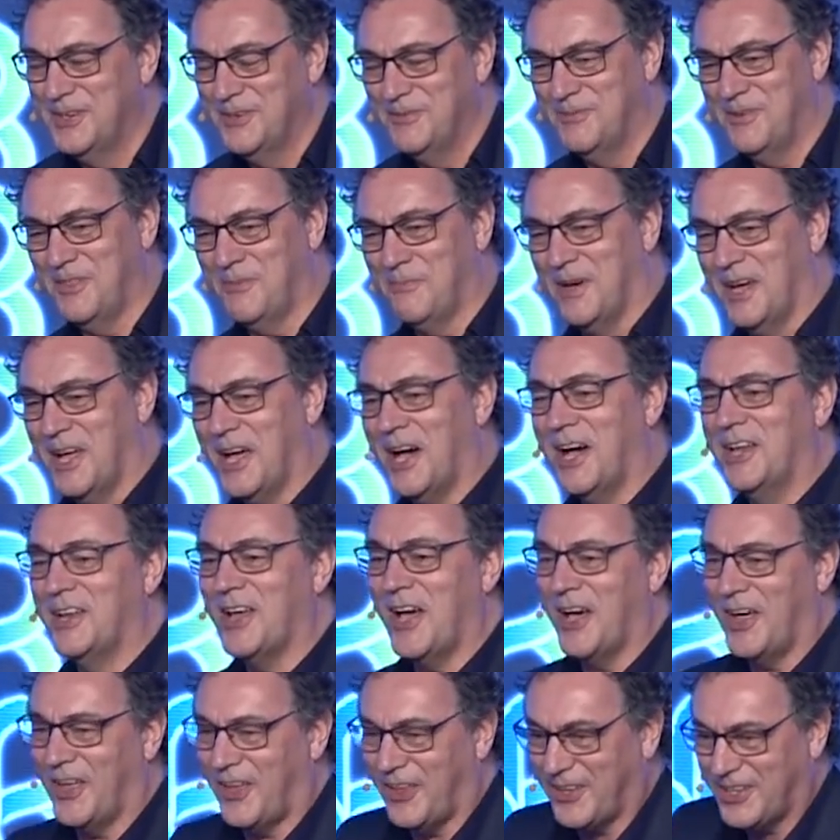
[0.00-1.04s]
With my
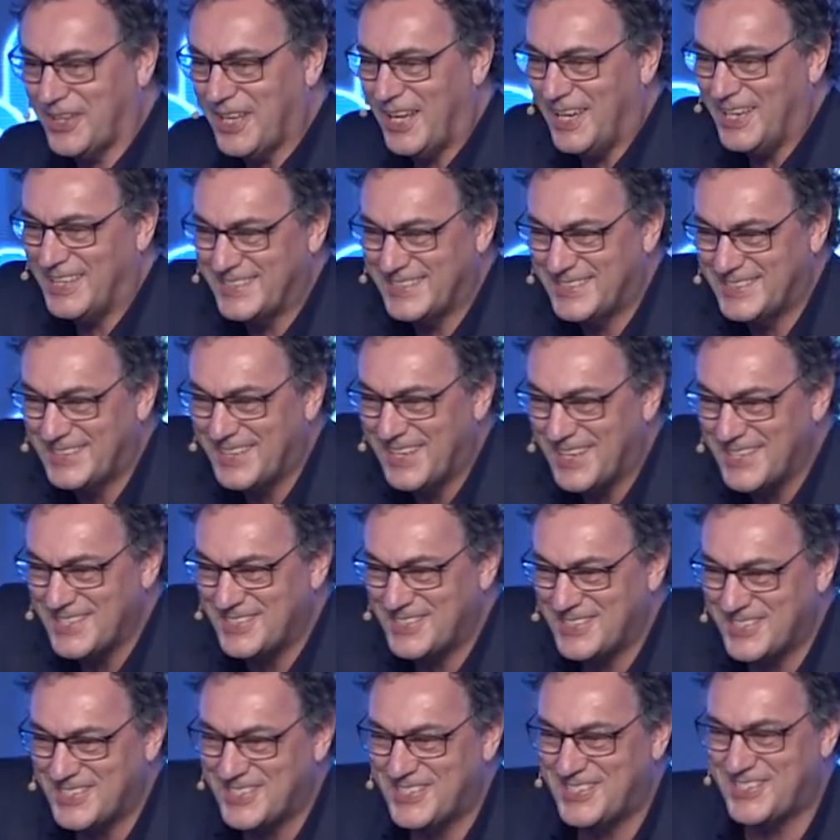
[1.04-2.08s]
Aadhaar card, I
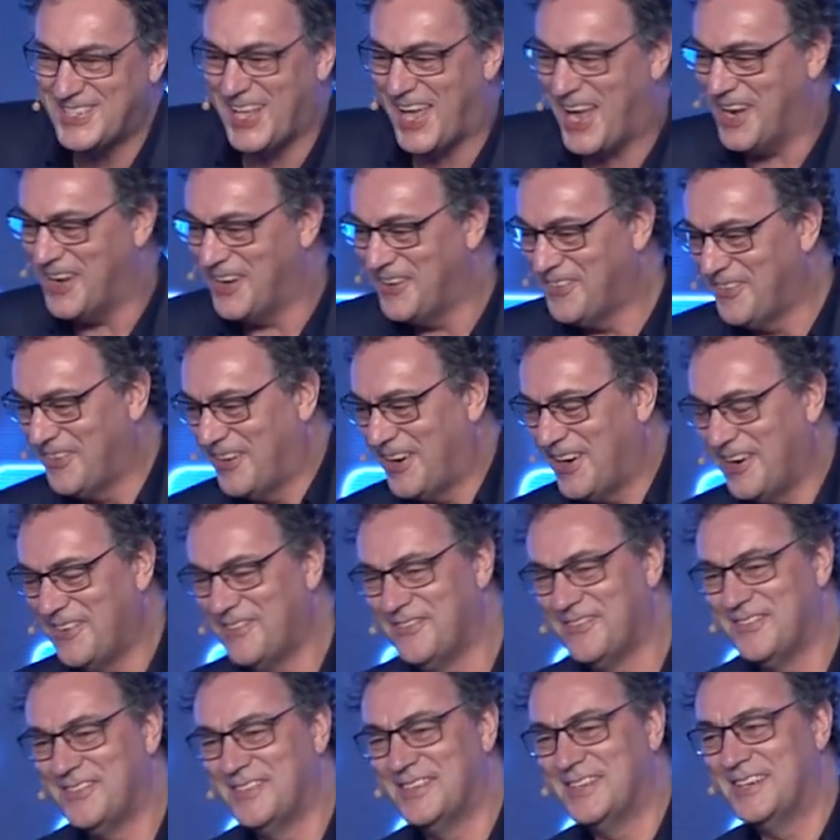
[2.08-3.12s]
just sign. Right?
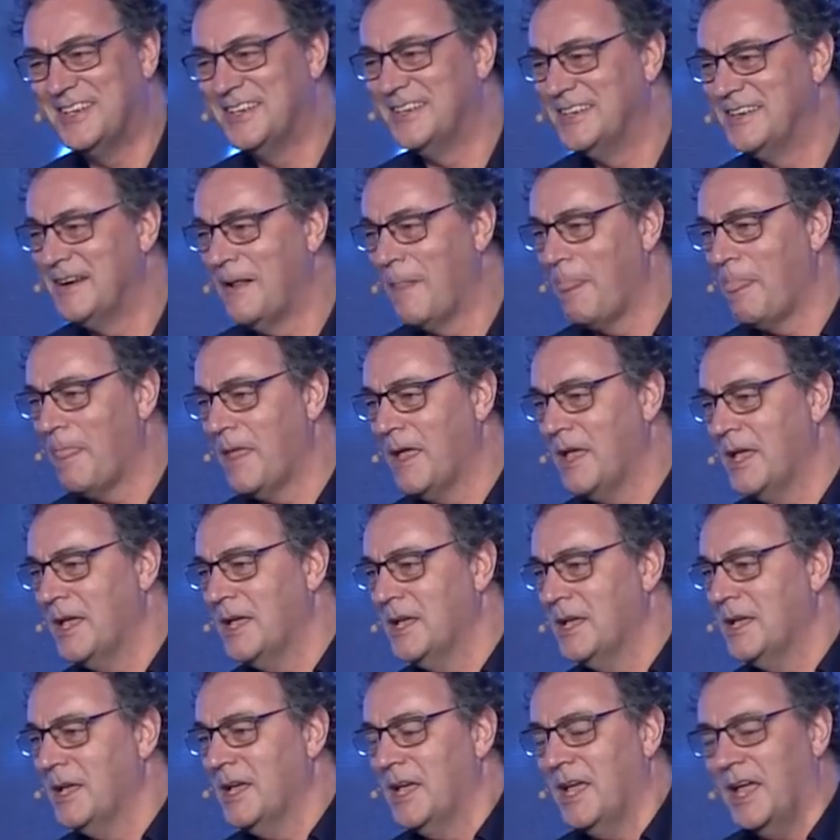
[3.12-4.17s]

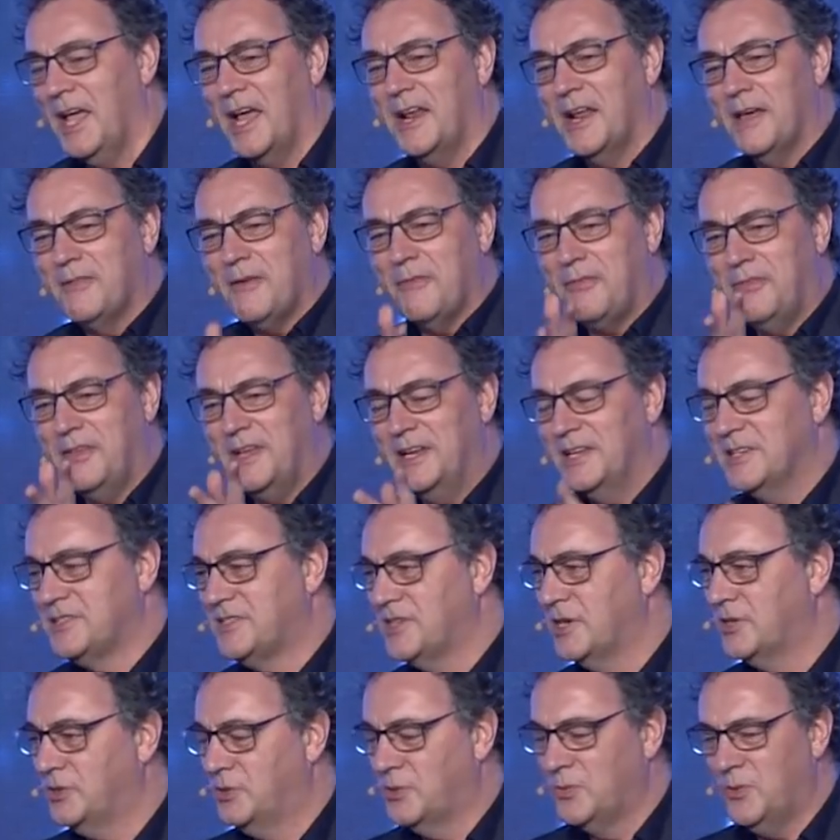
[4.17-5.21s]
Another thing is
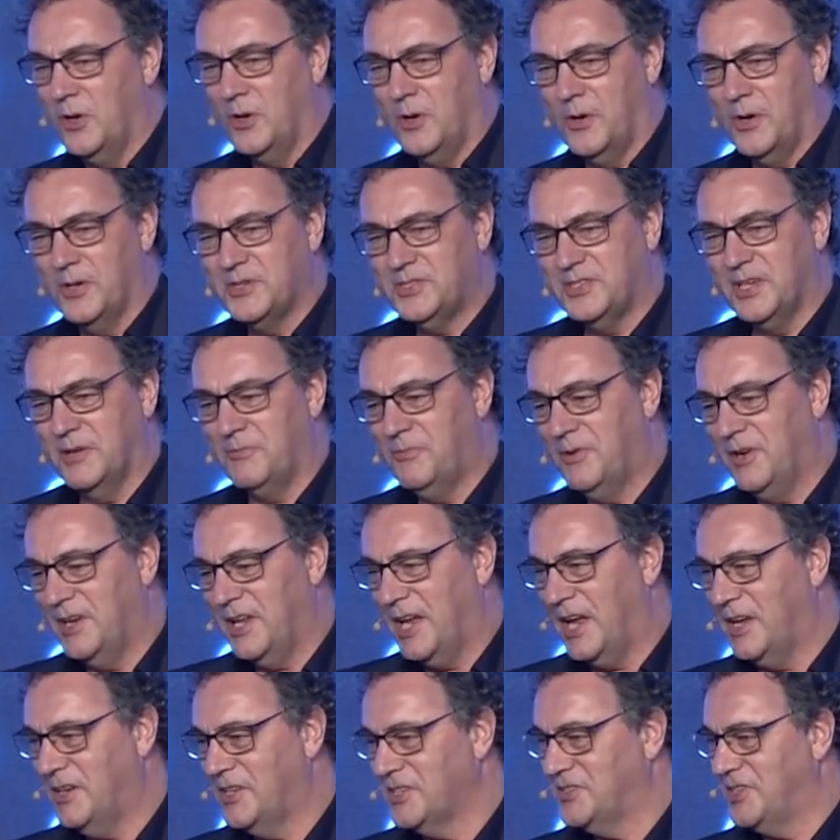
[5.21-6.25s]
that Google launched a really
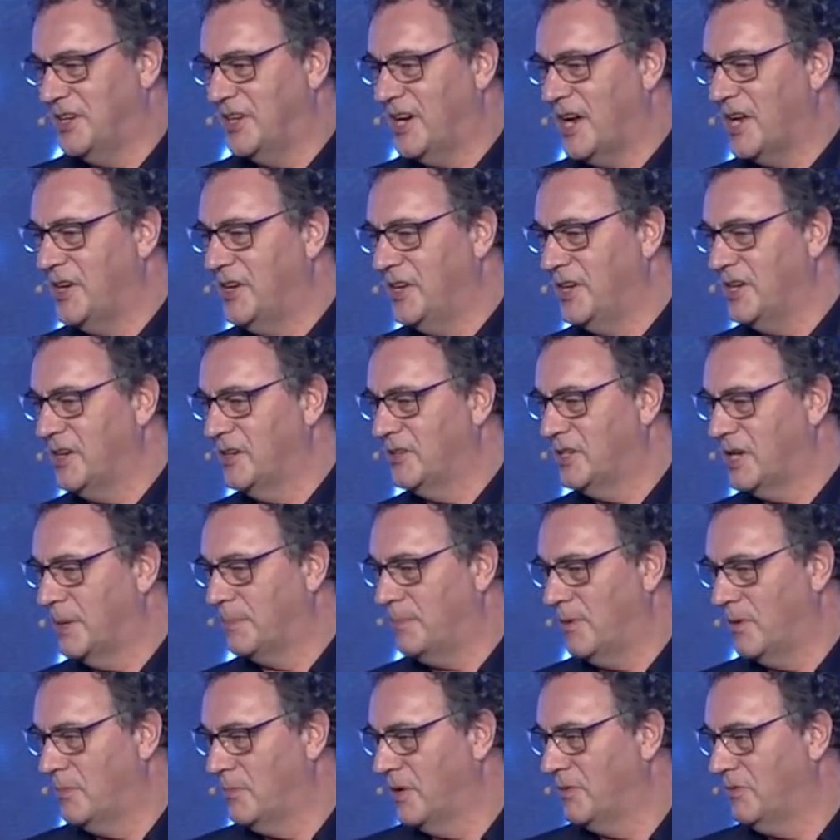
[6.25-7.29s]
interesting idea a
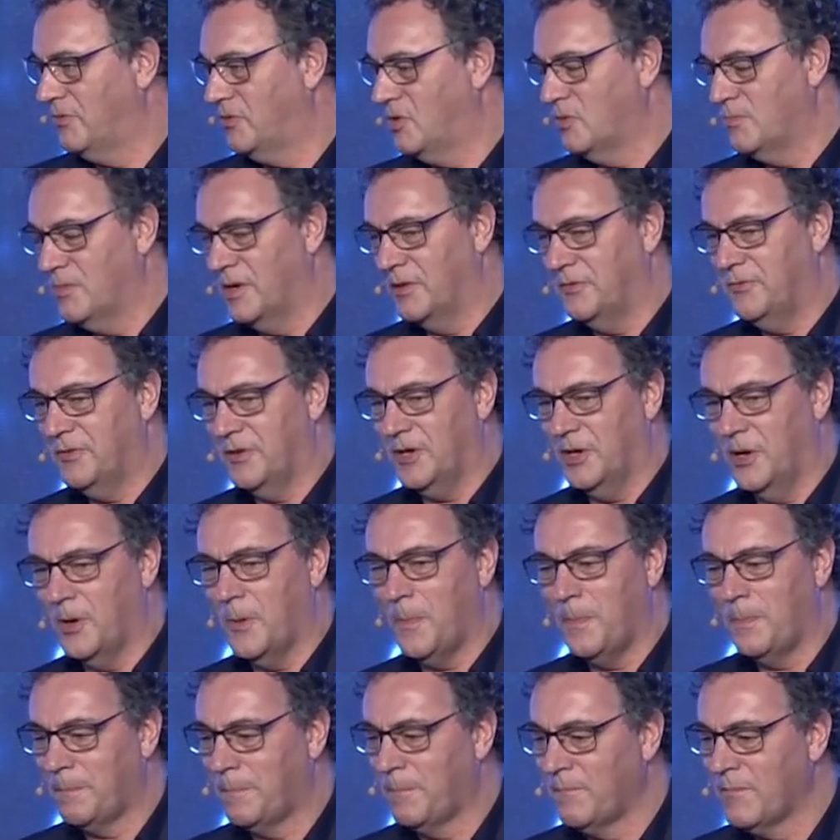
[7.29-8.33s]
couple of months, two months ago,
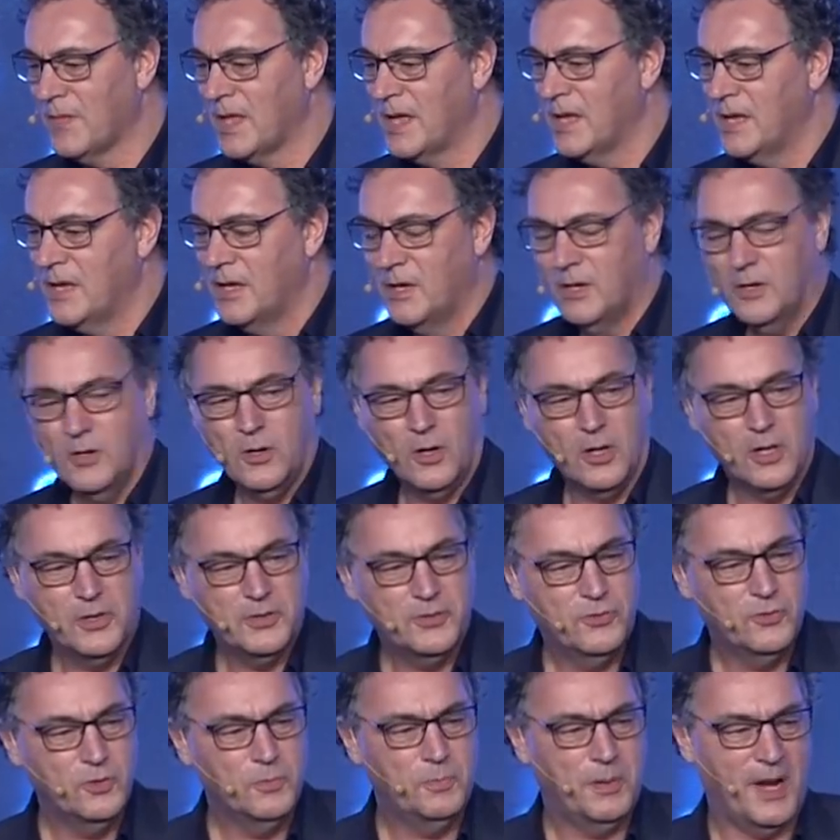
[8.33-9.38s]

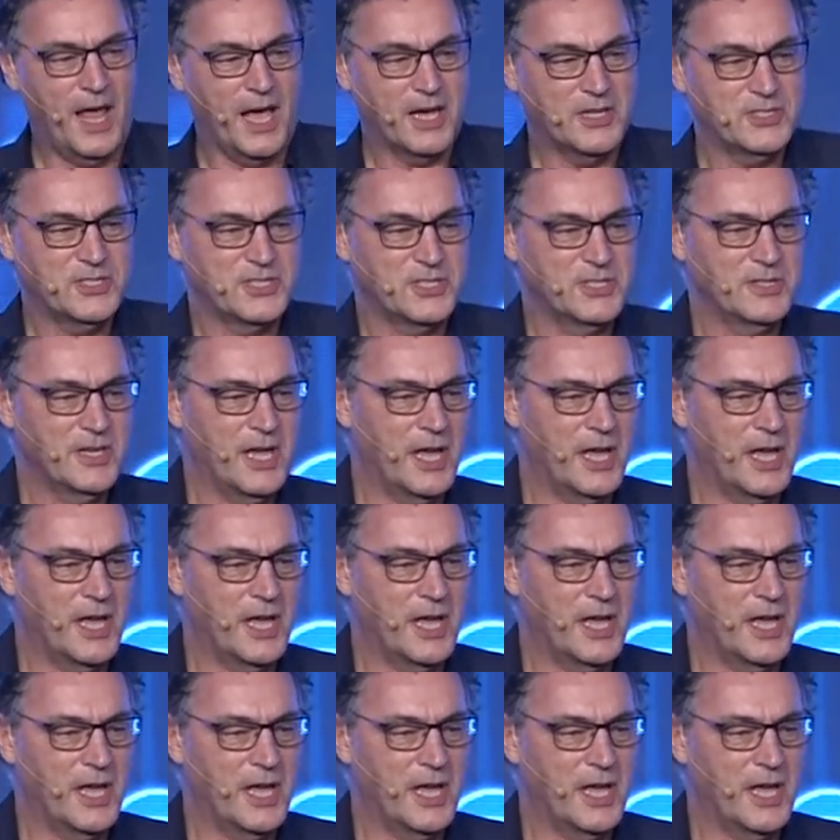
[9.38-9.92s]
called Duplex.